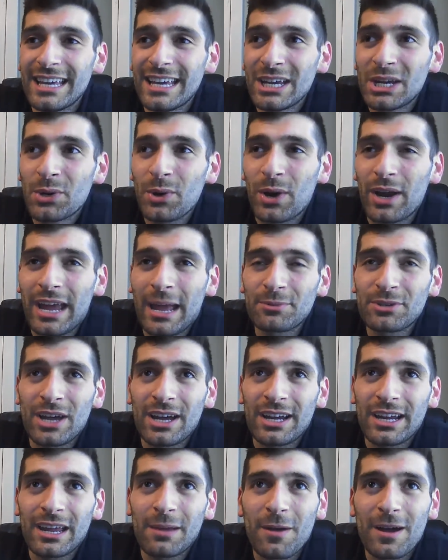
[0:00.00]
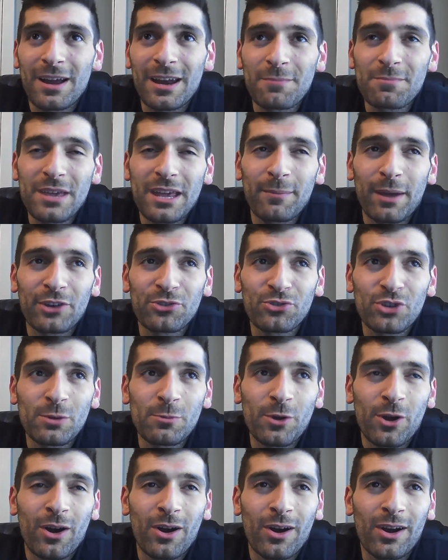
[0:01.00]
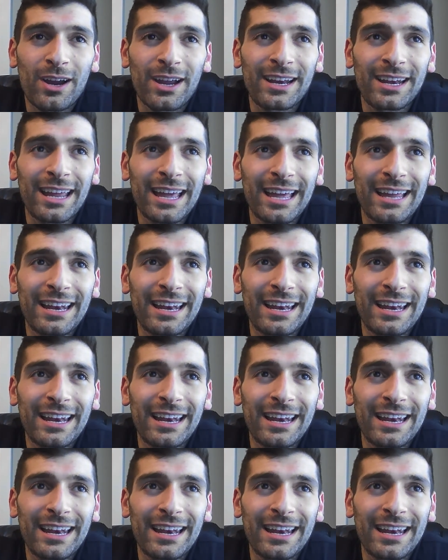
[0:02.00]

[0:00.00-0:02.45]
here I am talking about it being my dream car, and